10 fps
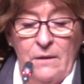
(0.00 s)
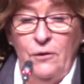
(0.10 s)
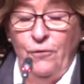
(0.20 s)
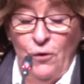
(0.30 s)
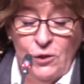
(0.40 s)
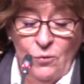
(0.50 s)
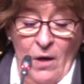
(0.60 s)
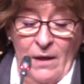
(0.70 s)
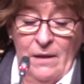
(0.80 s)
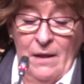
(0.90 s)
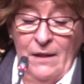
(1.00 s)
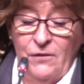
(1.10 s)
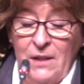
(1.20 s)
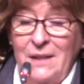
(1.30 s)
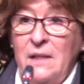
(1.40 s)
The first one, I
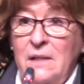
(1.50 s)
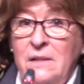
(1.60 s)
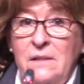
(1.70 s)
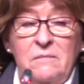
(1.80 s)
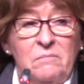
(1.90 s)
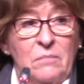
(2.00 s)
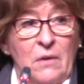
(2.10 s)
think, is